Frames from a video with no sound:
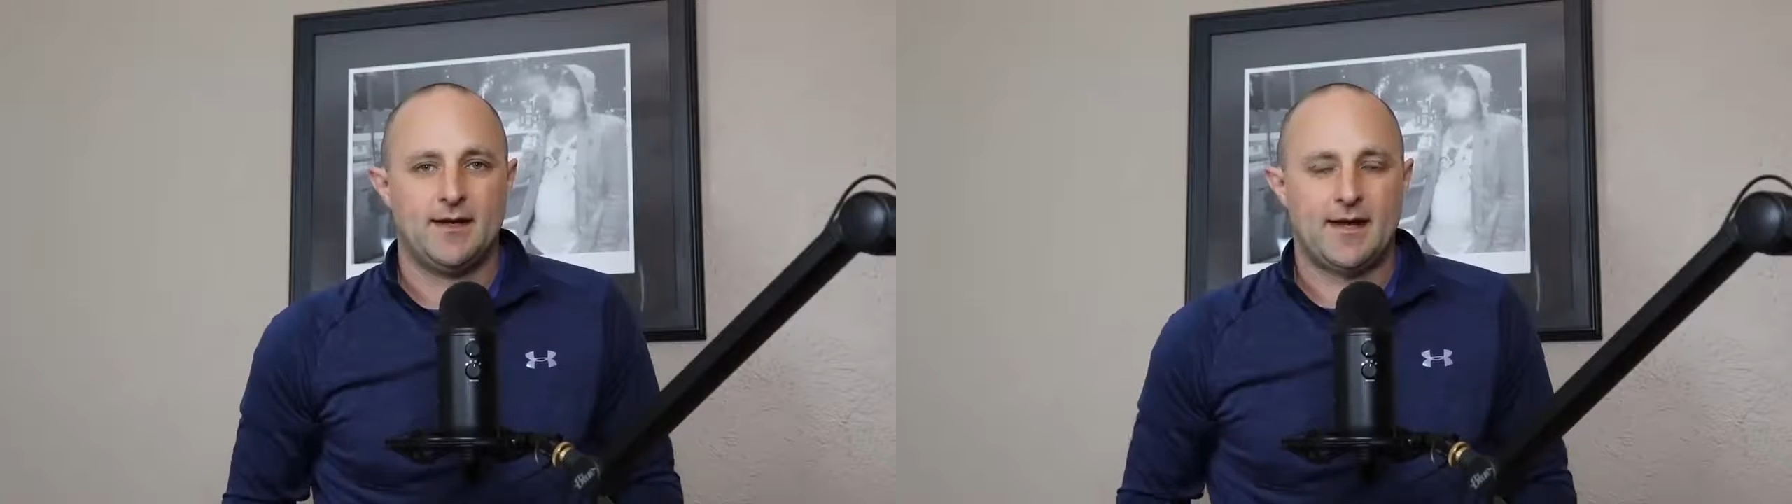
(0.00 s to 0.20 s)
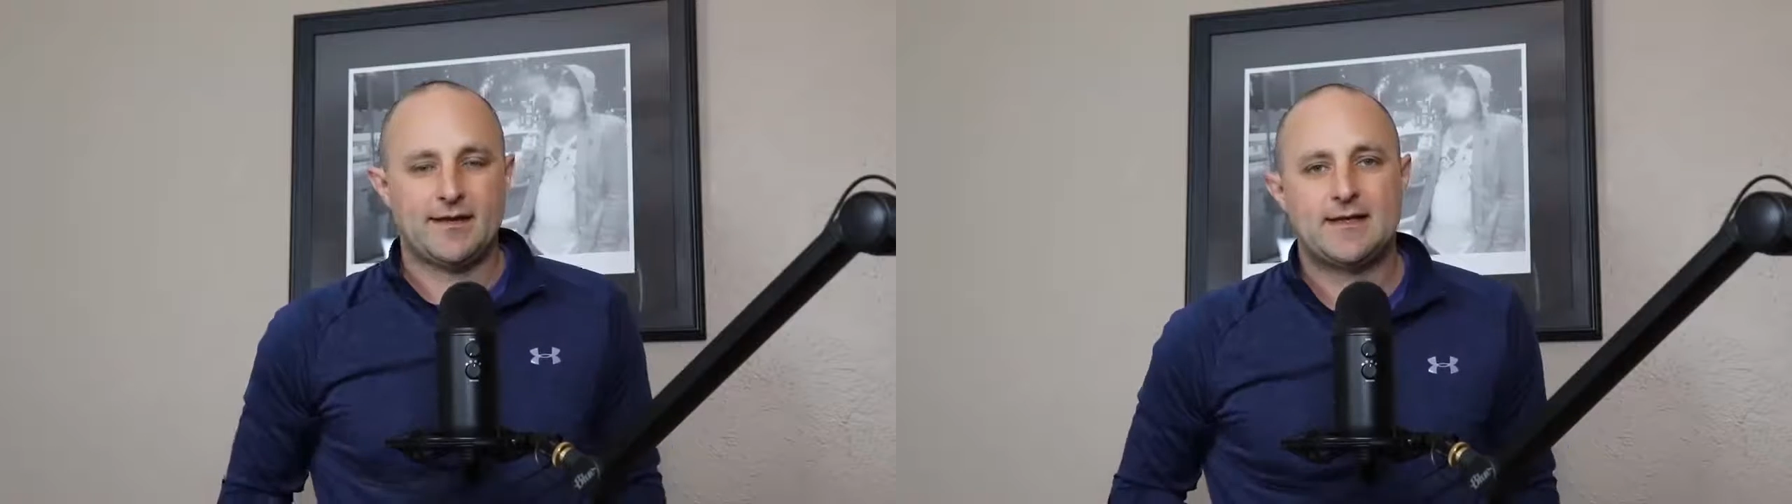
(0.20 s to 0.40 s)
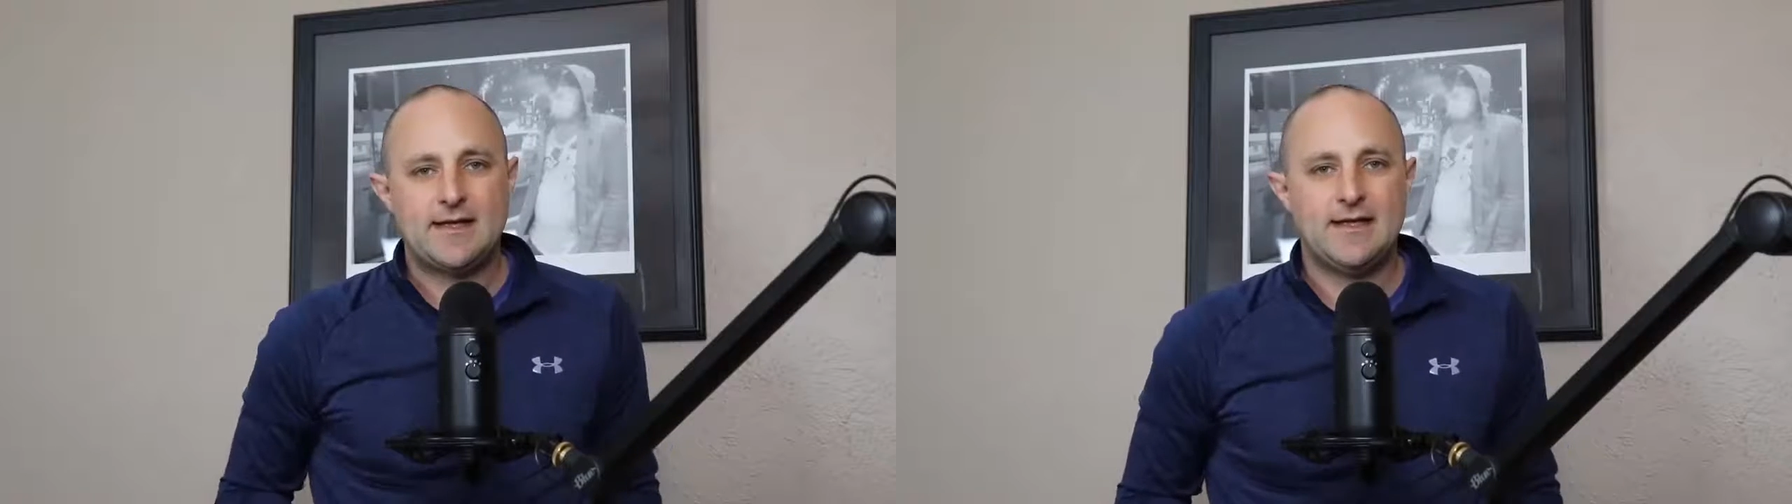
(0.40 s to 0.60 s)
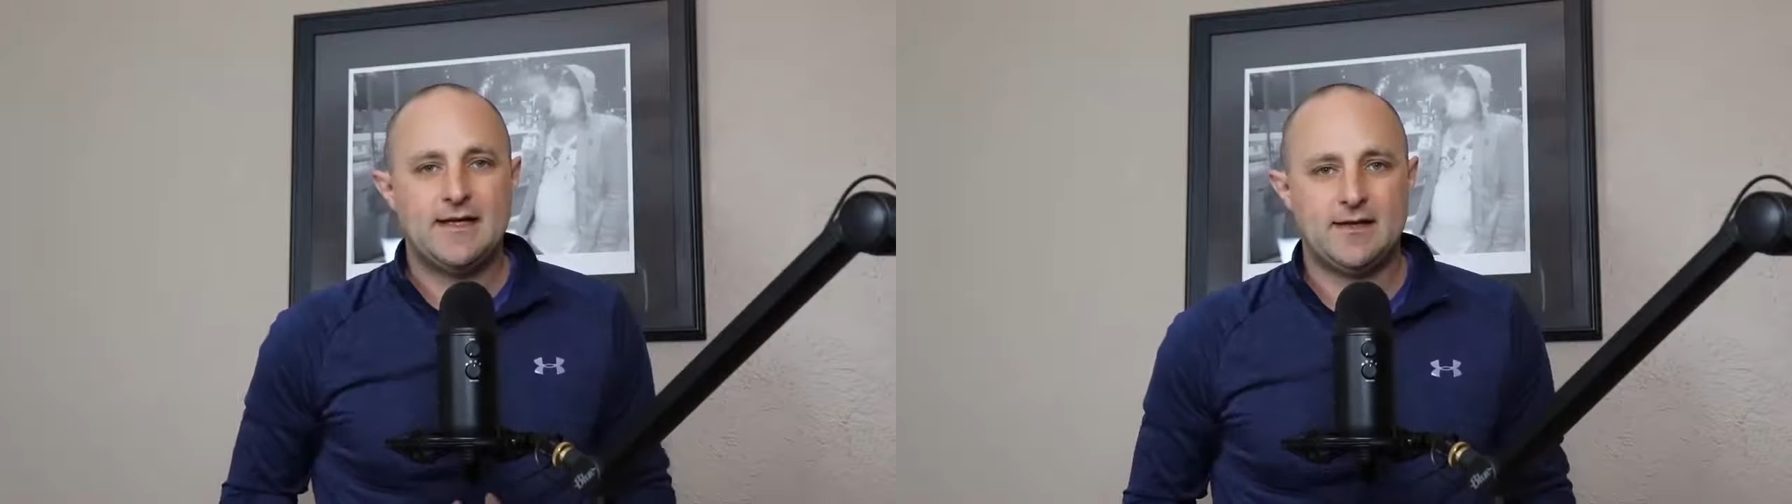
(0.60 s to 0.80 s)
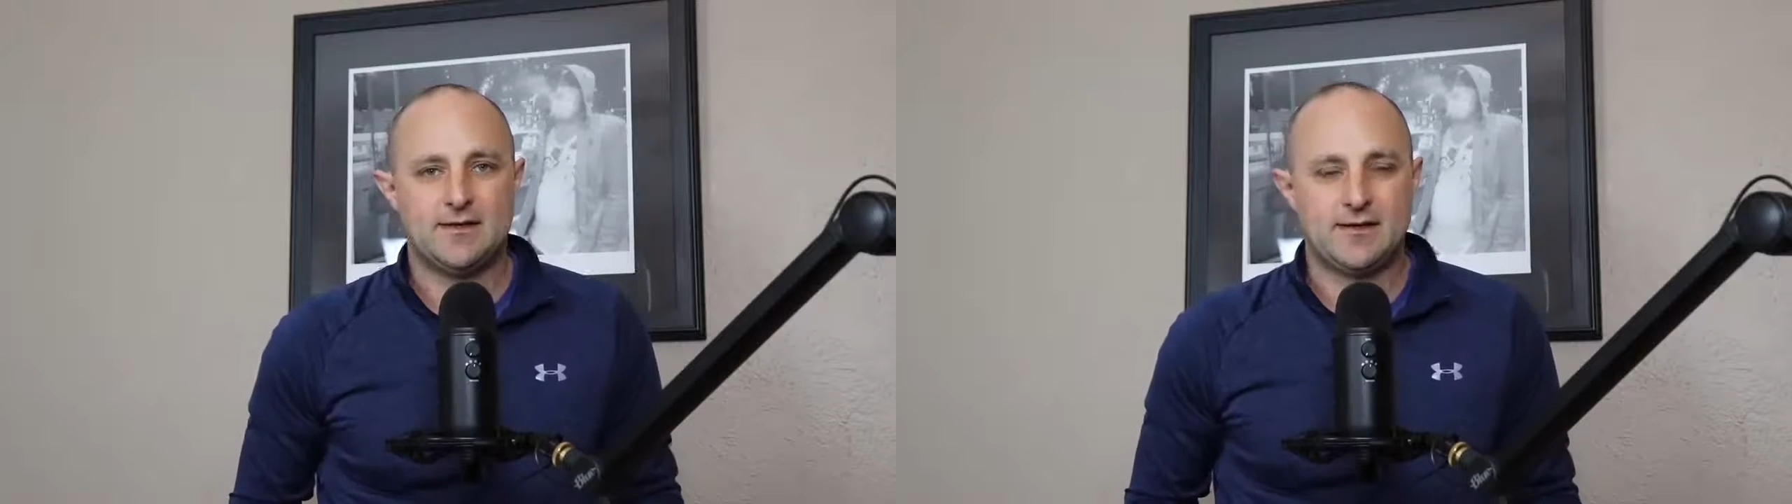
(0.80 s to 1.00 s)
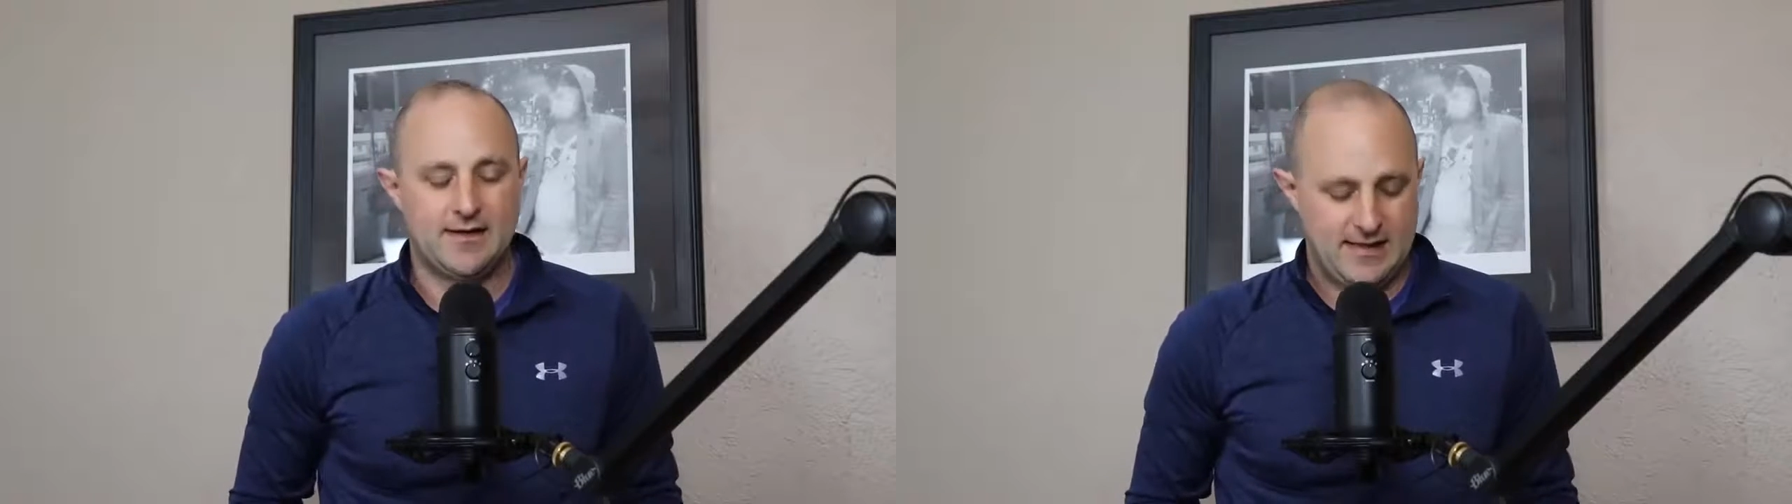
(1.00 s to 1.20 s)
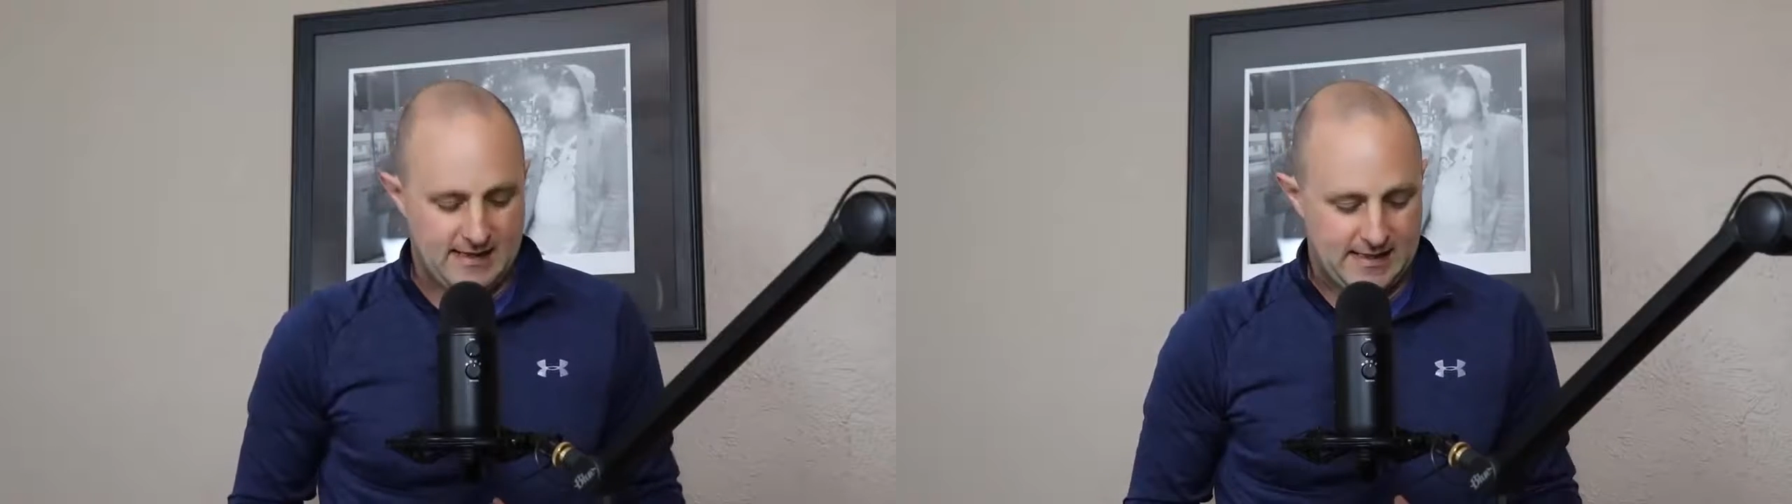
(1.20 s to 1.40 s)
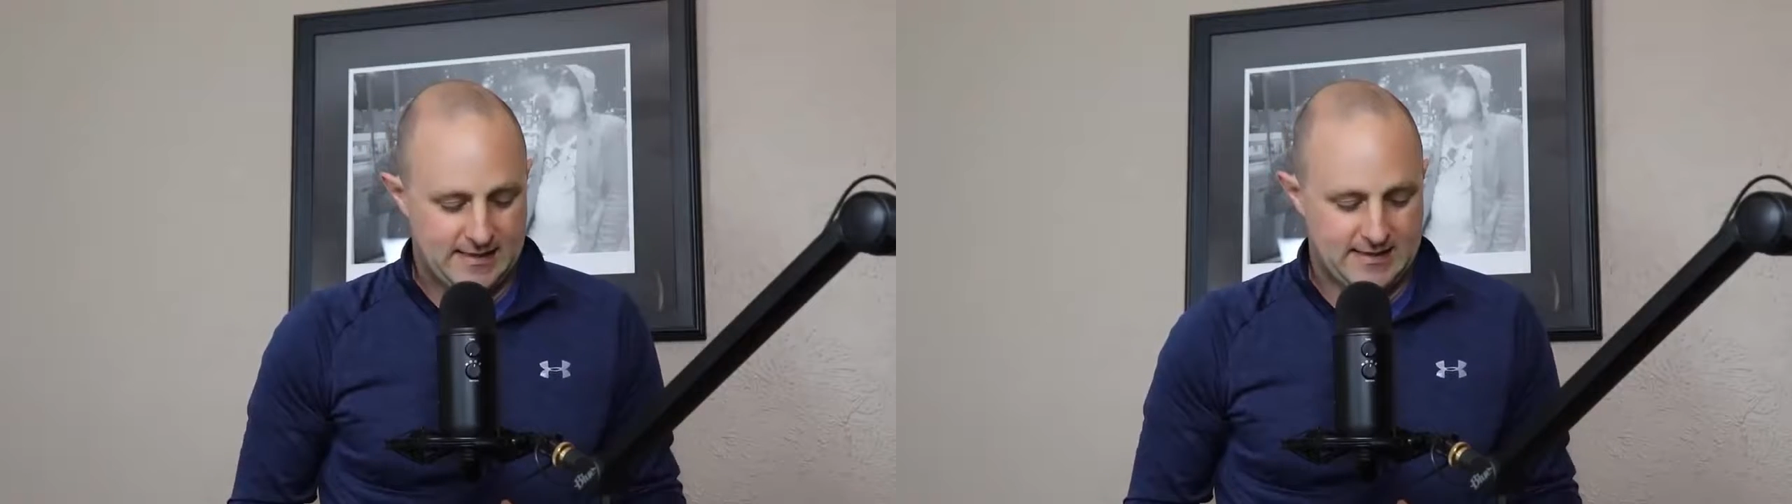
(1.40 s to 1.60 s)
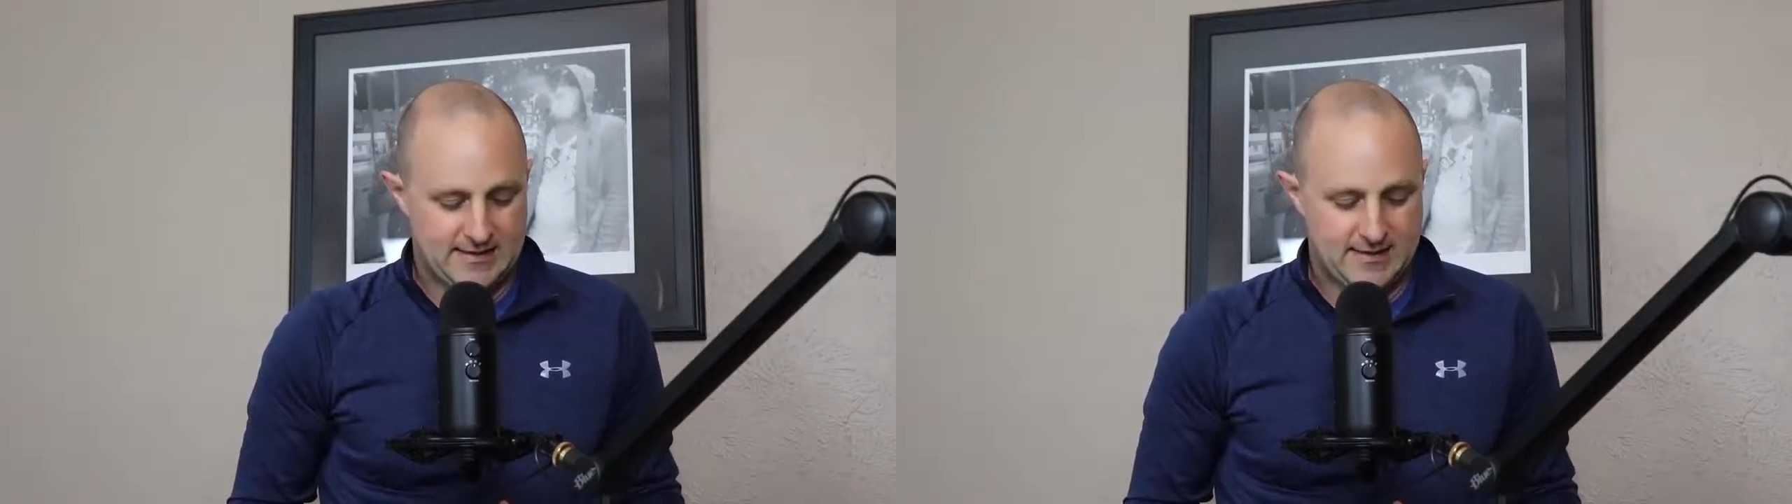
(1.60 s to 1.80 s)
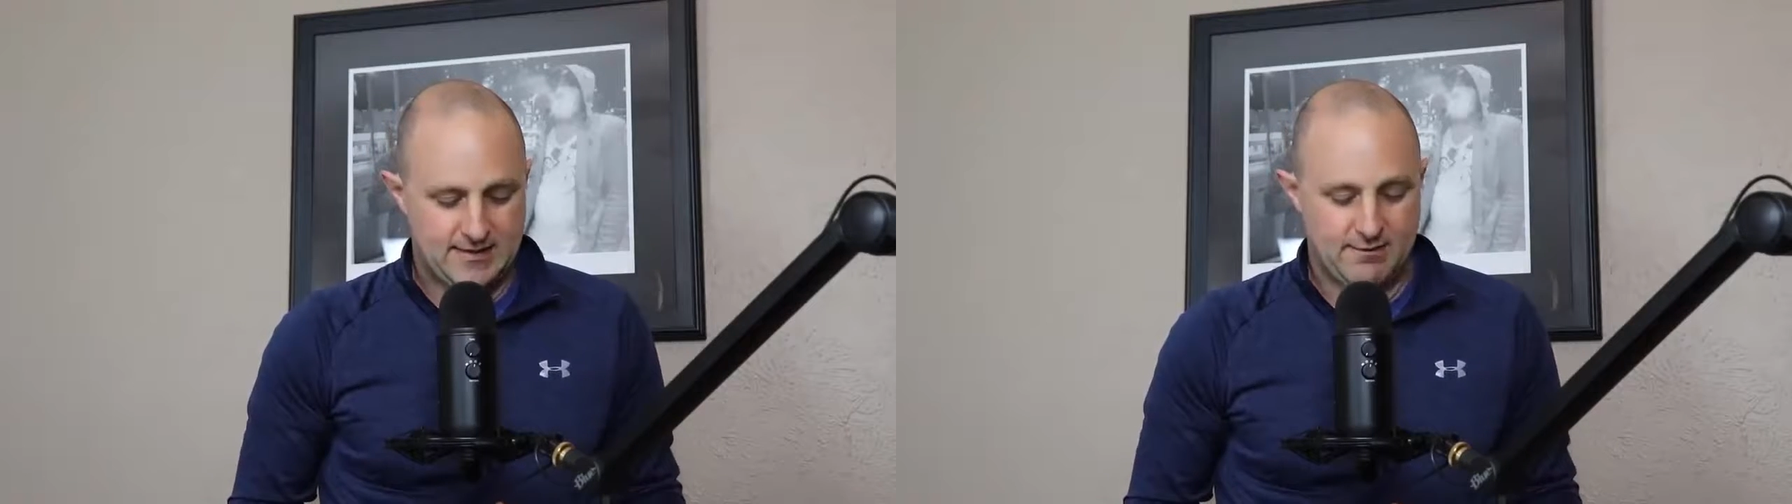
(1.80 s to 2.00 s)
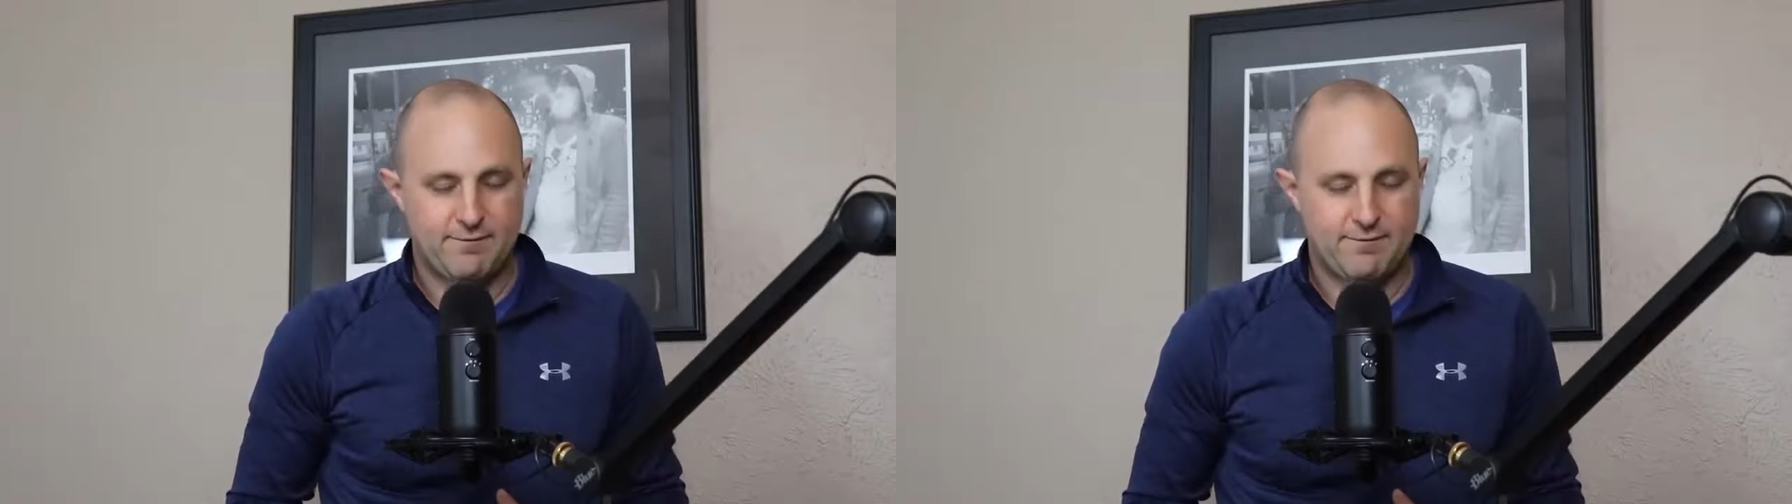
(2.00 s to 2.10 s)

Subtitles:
Now, the key here is